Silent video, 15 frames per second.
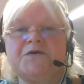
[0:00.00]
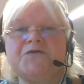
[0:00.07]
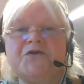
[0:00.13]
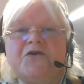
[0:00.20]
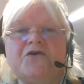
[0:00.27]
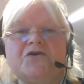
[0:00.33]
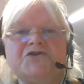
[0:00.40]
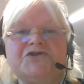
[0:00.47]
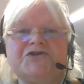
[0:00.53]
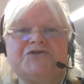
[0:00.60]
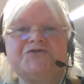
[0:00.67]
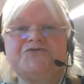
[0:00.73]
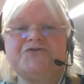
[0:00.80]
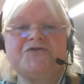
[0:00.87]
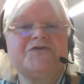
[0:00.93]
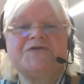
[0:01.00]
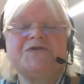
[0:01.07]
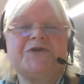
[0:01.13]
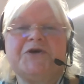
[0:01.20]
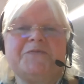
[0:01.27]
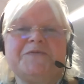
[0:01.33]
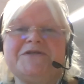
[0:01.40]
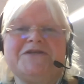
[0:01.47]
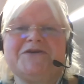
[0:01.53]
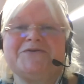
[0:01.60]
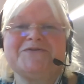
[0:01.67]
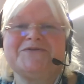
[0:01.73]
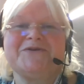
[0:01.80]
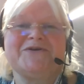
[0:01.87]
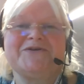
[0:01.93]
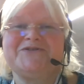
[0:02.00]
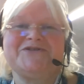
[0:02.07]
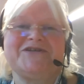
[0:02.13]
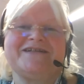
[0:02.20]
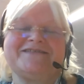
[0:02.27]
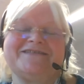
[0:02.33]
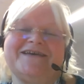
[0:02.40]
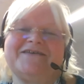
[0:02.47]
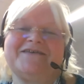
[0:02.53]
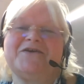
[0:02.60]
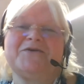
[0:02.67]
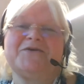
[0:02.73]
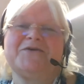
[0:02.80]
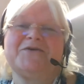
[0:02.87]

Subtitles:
on your children. There's nobody knows your child like you.